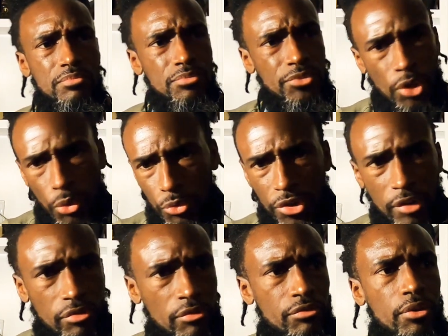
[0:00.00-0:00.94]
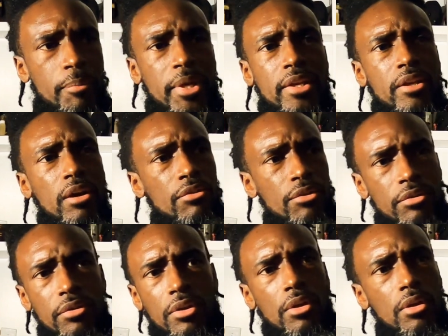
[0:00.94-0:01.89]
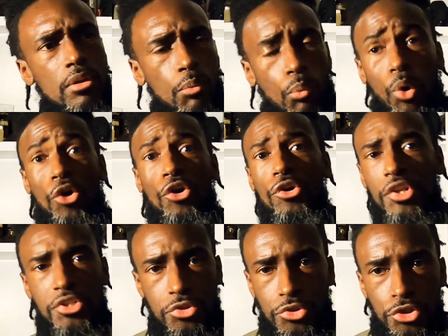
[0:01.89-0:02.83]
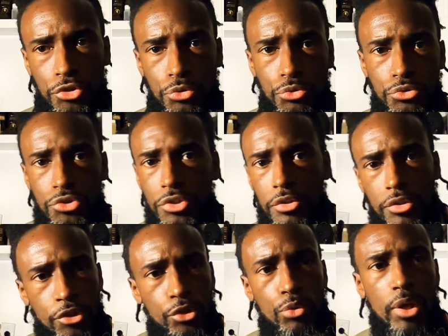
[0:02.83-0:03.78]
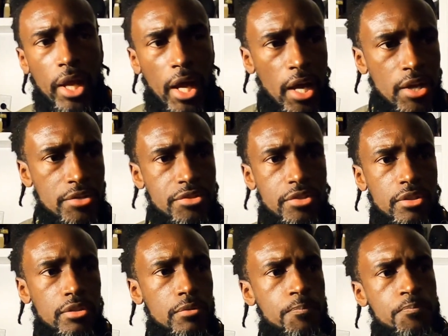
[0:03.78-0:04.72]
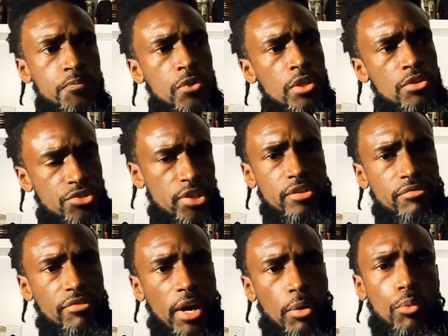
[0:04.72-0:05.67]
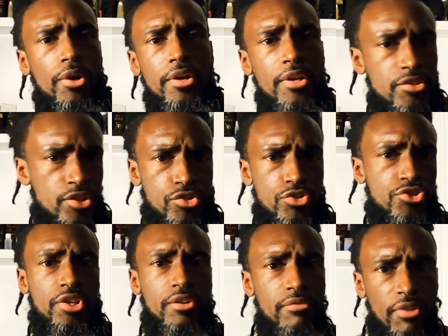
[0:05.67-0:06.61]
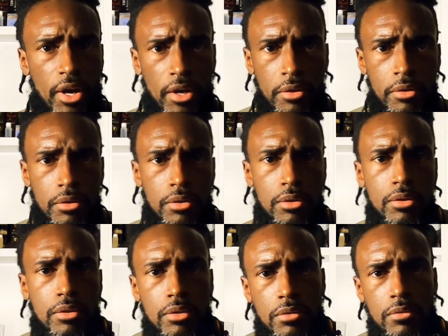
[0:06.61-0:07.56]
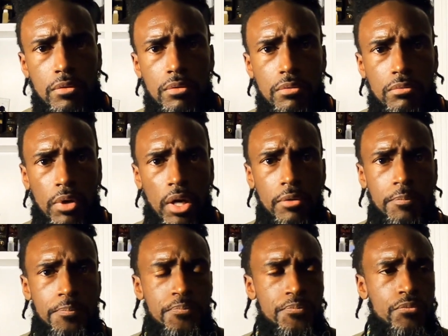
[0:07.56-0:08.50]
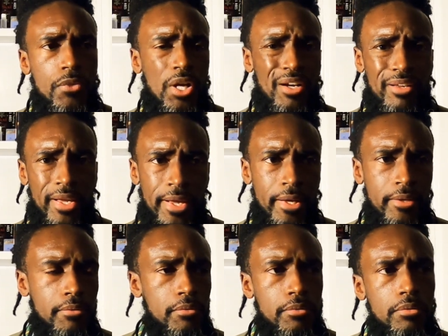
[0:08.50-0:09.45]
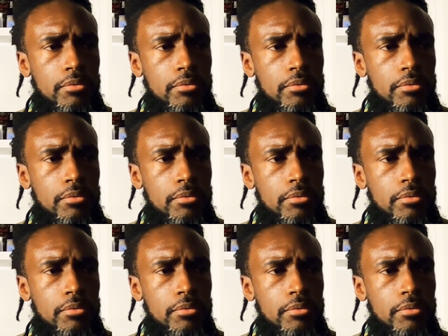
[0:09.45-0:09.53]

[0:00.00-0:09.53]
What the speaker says: no different from any other word that you choose to utilize to signify what it is that you're signifying. Right? Again,